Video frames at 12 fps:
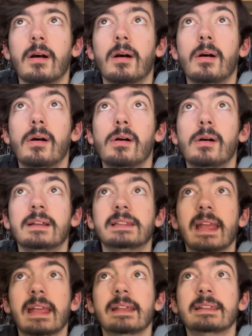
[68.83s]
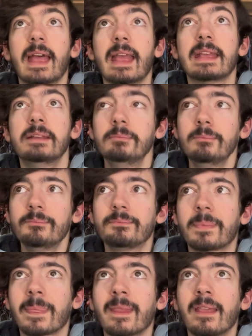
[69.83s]
Oh, is that him?
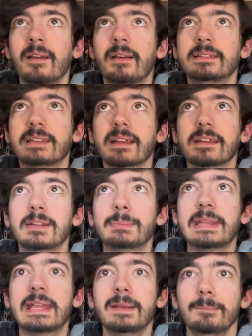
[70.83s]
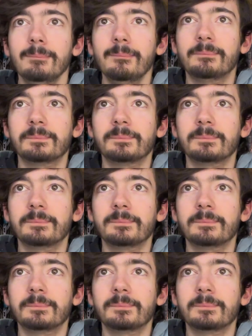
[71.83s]
Is that gonna be him?